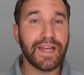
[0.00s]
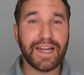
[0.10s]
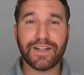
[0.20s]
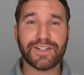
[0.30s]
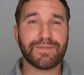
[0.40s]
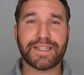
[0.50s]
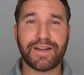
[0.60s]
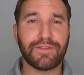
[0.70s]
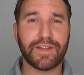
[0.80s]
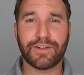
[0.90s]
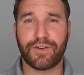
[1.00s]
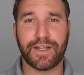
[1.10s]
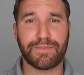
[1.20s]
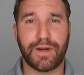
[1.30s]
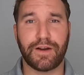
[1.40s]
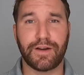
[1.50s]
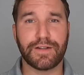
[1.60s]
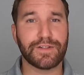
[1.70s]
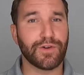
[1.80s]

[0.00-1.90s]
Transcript: And it just makes everything transparent,